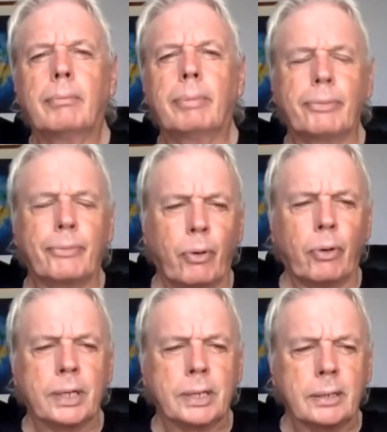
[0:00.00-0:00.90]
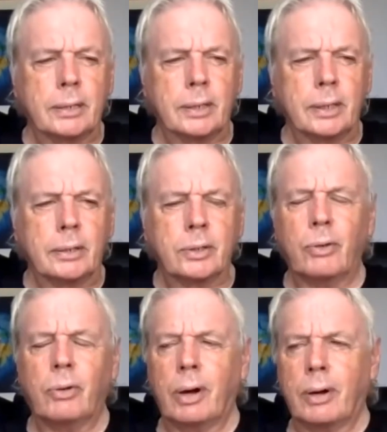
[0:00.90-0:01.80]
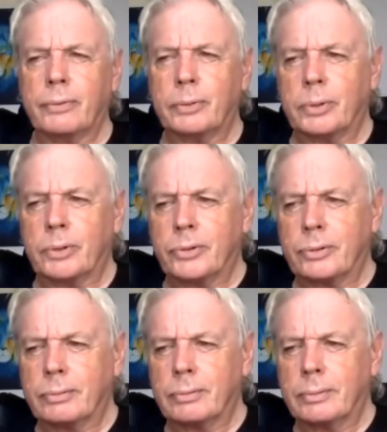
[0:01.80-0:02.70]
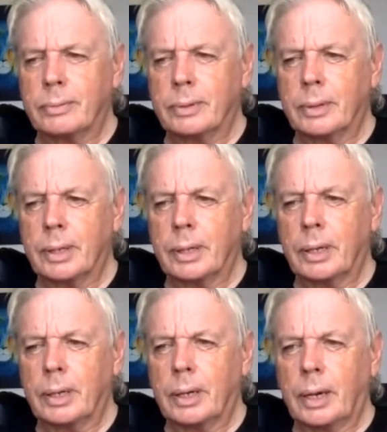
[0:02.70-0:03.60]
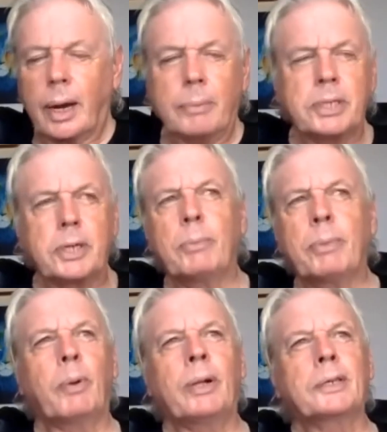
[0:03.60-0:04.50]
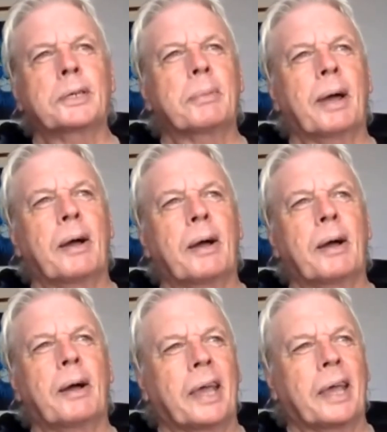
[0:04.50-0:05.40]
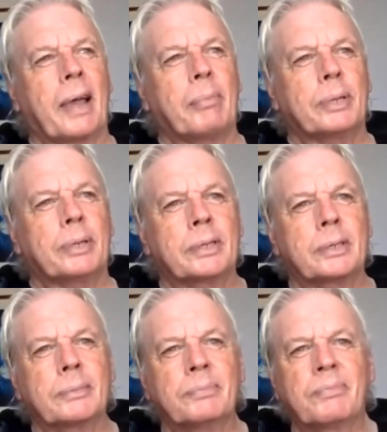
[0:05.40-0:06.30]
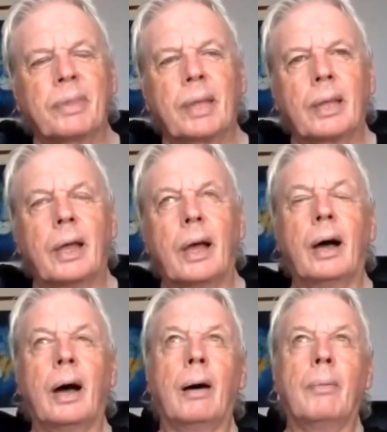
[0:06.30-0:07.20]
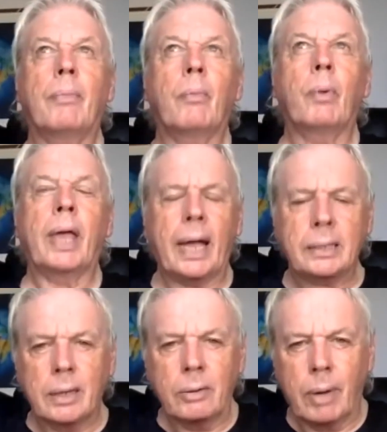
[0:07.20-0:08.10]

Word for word: before this incident or afterwards. And I'm still bewildered about what the heck happened. Um, we had no